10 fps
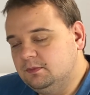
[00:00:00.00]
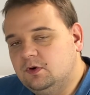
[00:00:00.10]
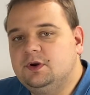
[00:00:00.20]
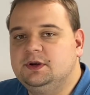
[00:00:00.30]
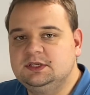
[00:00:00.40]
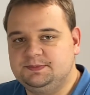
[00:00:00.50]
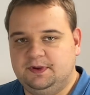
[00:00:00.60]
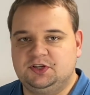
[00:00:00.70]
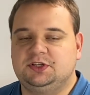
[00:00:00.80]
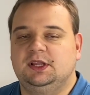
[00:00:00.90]
more
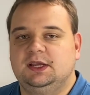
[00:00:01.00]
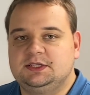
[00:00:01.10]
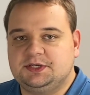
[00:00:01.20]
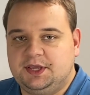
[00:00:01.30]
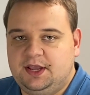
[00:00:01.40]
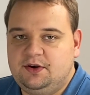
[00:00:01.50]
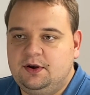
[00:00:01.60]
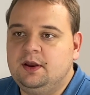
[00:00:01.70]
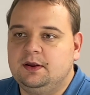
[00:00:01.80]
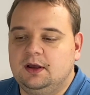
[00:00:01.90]
specialized
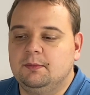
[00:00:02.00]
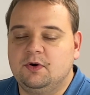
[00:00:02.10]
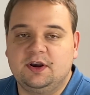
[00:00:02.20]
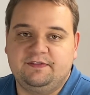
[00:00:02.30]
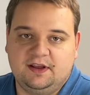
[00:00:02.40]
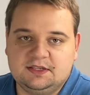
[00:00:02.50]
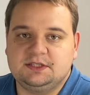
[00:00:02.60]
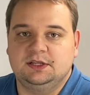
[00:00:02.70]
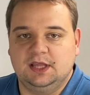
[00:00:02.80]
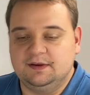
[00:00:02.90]
care, more
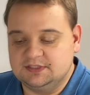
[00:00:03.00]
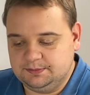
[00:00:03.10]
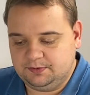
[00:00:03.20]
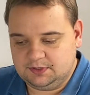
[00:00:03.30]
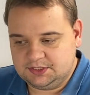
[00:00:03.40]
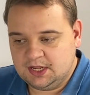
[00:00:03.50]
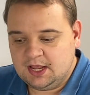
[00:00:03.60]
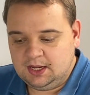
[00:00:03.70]
advanced life support,